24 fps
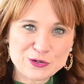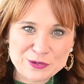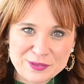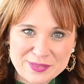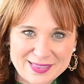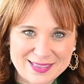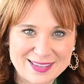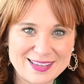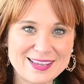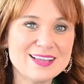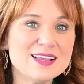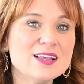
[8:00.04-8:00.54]
your
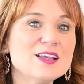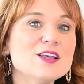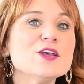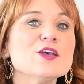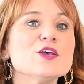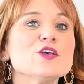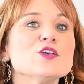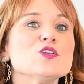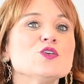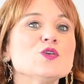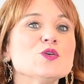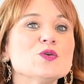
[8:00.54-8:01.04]
thing,
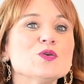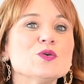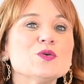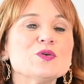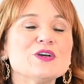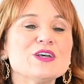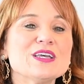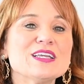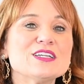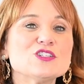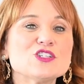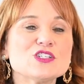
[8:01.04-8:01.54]

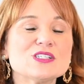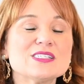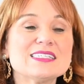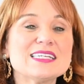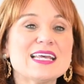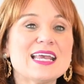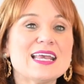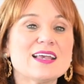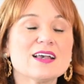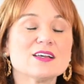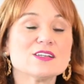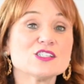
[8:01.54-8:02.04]
you can just
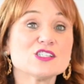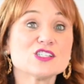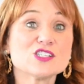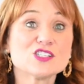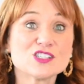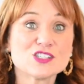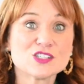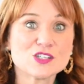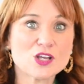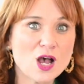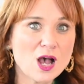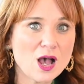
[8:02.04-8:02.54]
take a
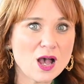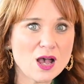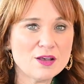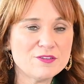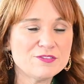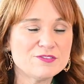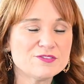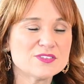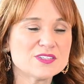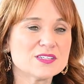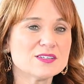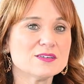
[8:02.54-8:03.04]

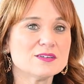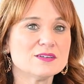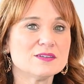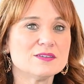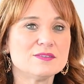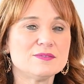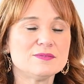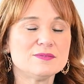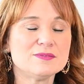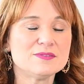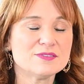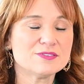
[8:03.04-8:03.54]
soft,
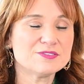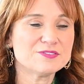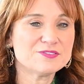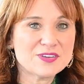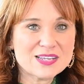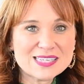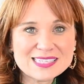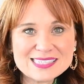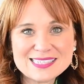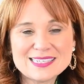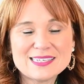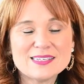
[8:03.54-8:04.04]

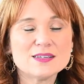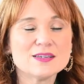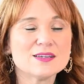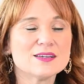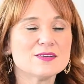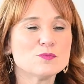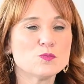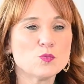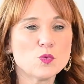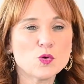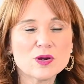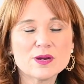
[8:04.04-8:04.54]
fuzzy,
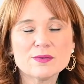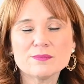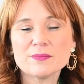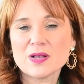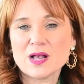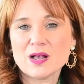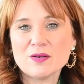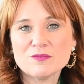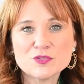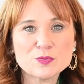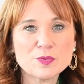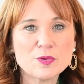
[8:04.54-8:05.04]
warm,
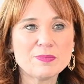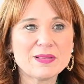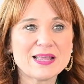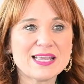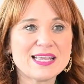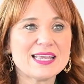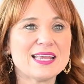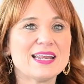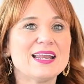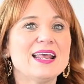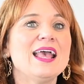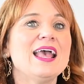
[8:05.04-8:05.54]
comfortable
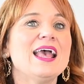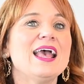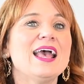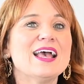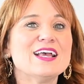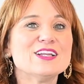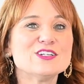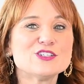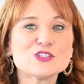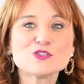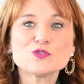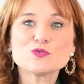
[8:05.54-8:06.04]
blanket
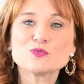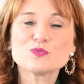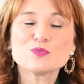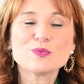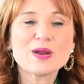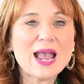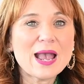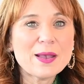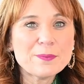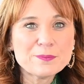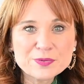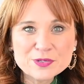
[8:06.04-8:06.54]
and just
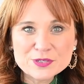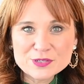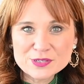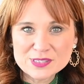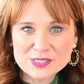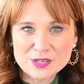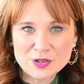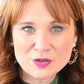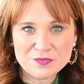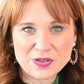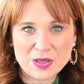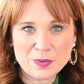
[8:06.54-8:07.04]
wrap
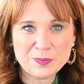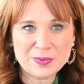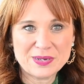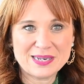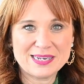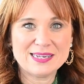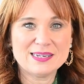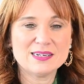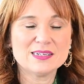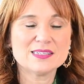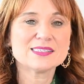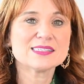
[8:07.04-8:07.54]
yourself up
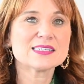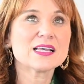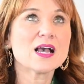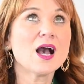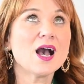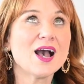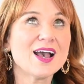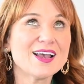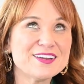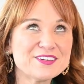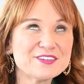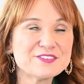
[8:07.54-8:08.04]
in it. It's
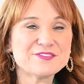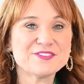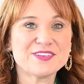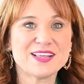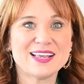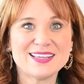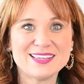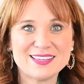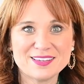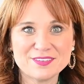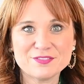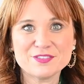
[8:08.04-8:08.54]
kind of
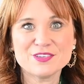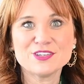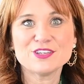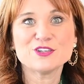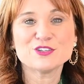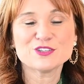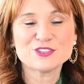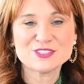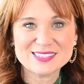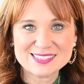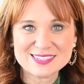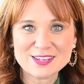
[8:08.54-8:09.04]
like giving
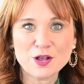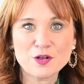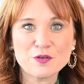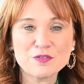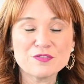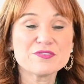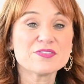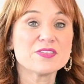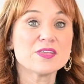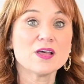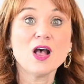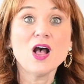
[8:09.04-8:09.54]

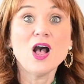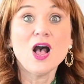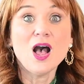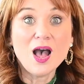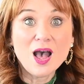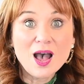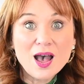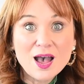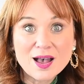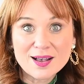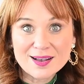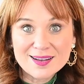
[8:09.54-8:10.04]
yourself the
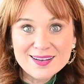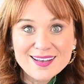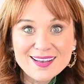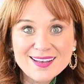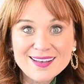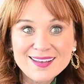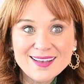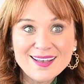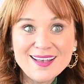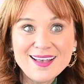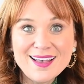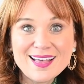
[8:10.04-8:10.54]
hug
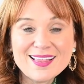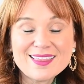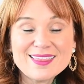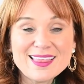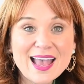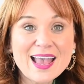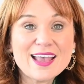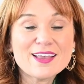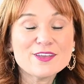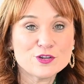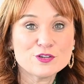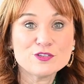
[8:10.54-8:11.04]

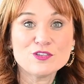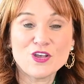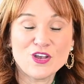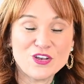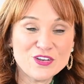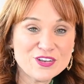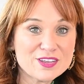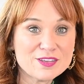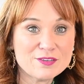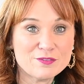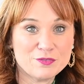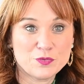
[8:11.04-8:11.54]
that you're
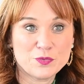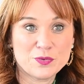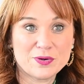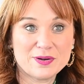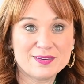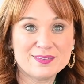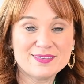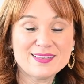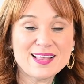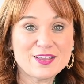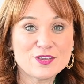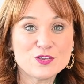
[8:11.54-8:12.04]
longing for
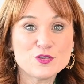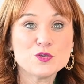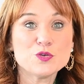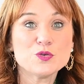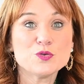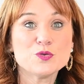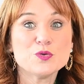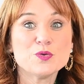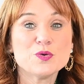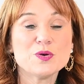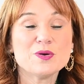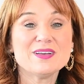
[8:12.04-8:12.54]
and that
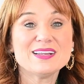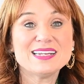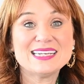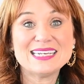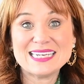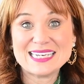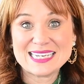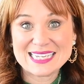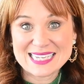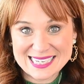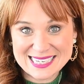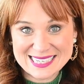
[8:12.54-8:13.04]
you
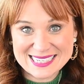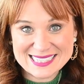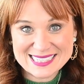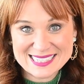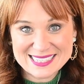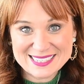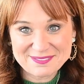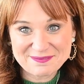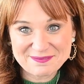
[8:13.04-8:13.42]
need.